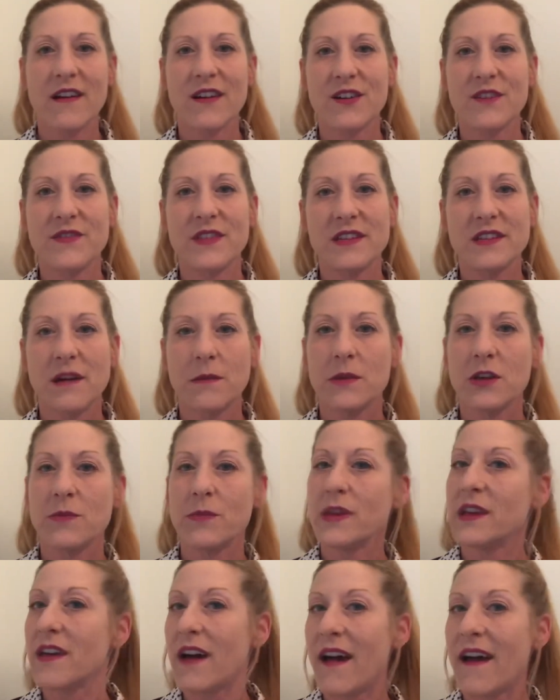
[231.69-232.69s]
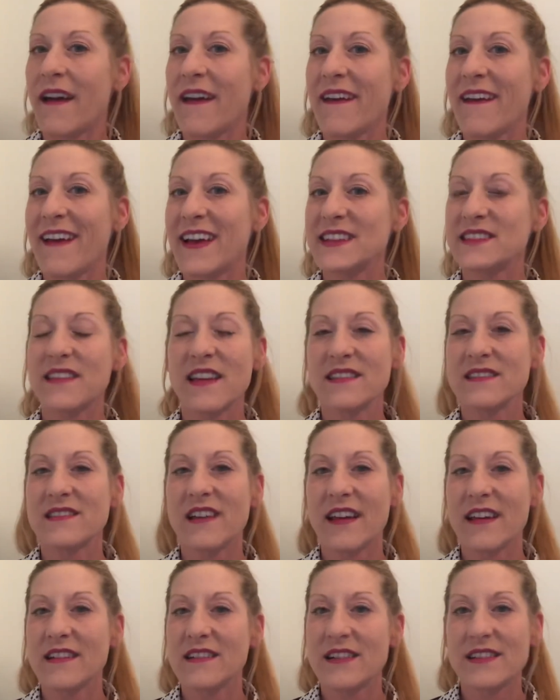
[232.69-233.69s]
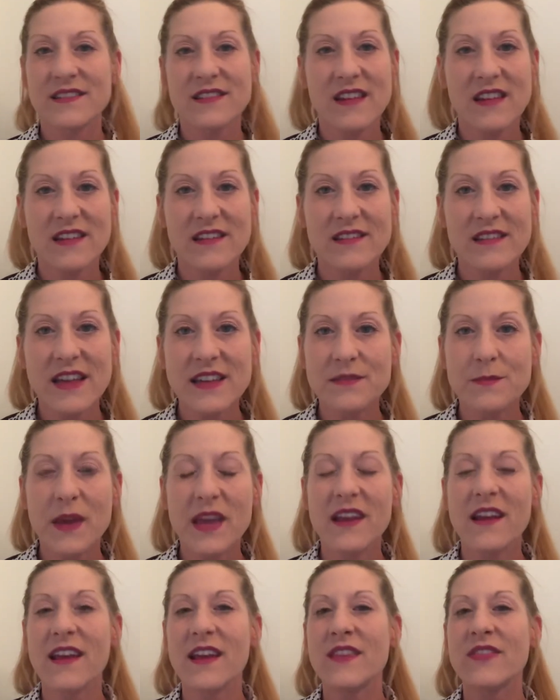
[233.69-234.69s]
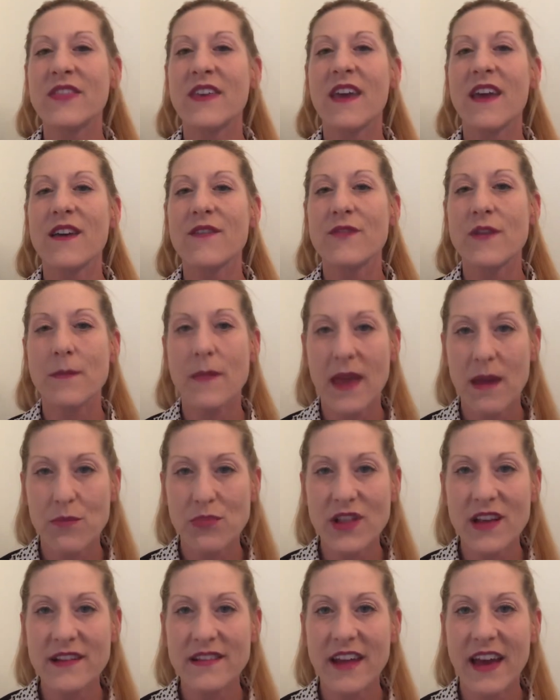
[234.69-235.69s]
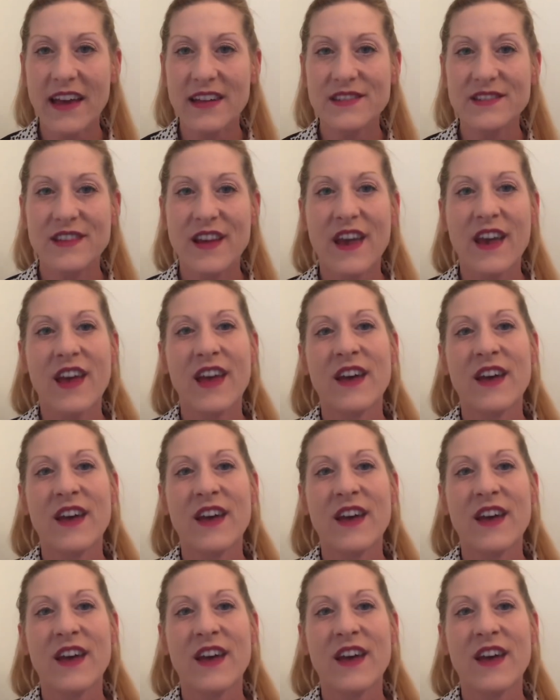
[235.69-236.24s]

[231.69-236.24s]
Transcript: of the WPI-SS diagnostic assessment and the FMA blood test,